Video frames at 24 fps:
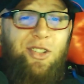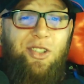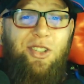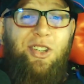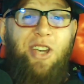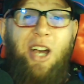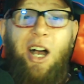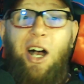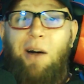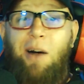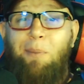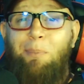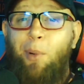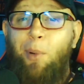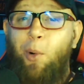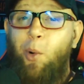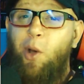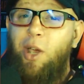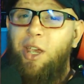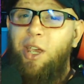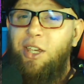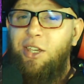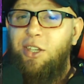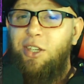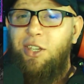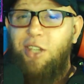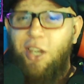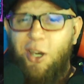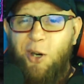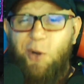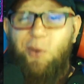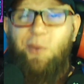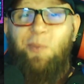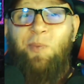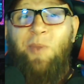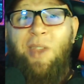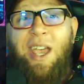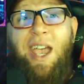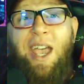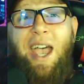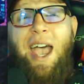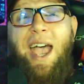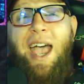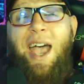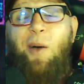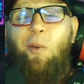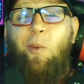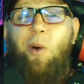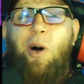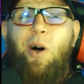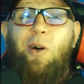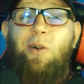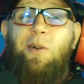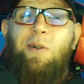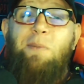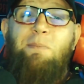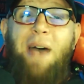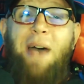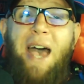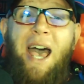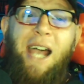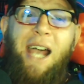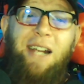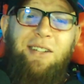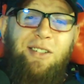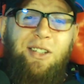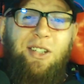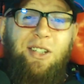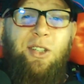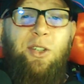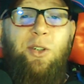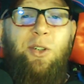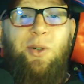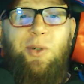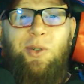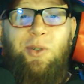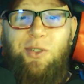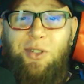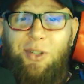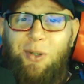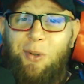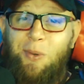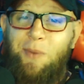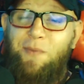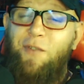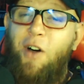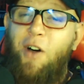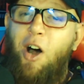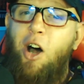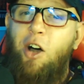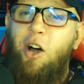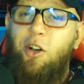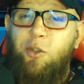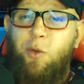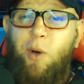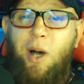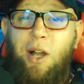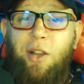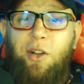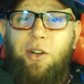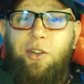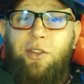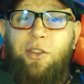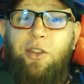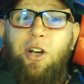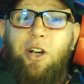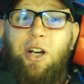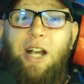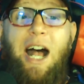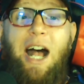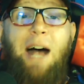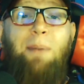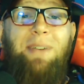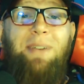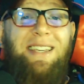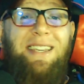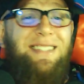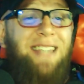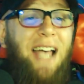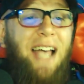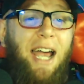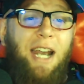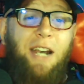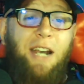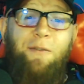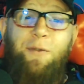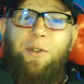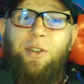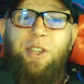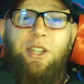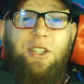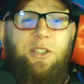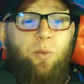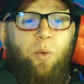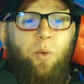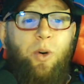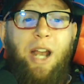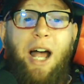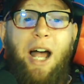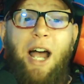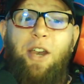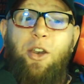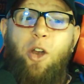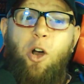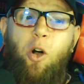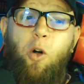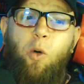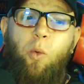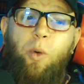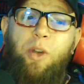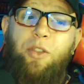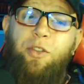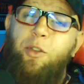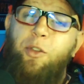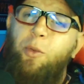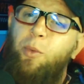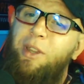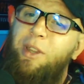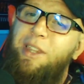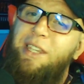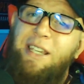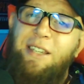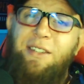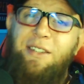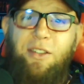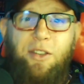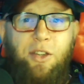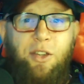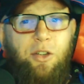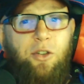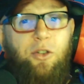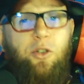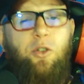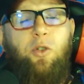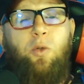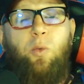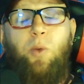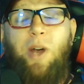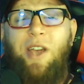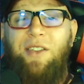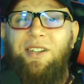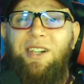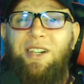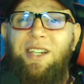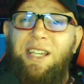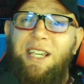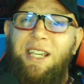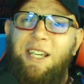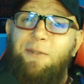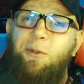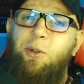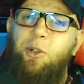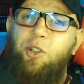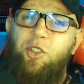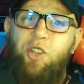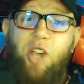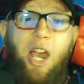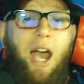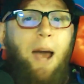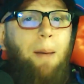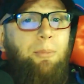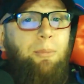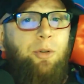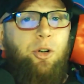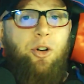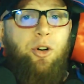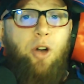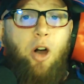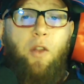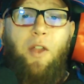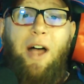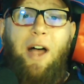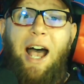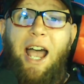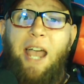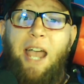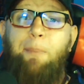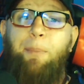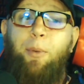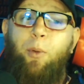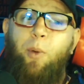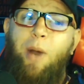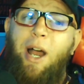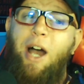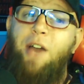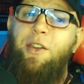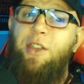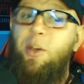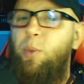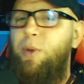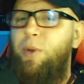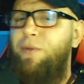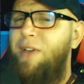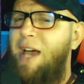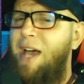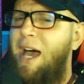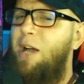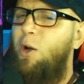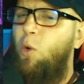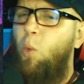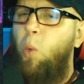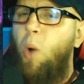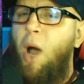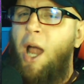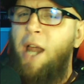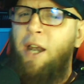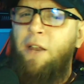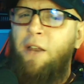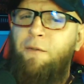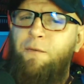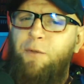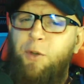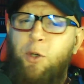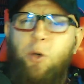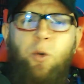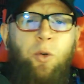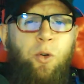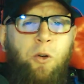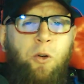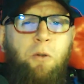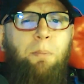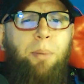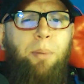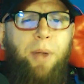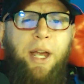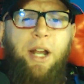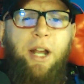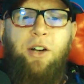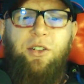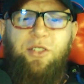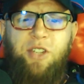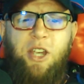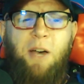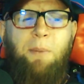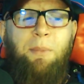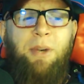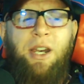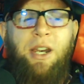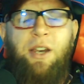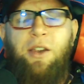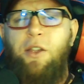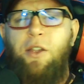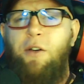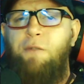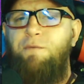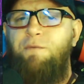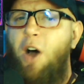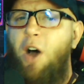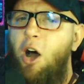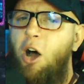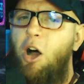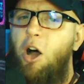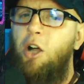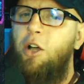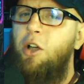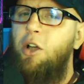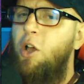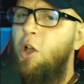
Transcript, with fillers: your boy Q. And welcome back to YouTube, Fog Dwellers. Look, I'm excited for this one. I know with the release of the new Resident Evil chapter and all the hype around it, we've got quite a few new players coming into the Fog,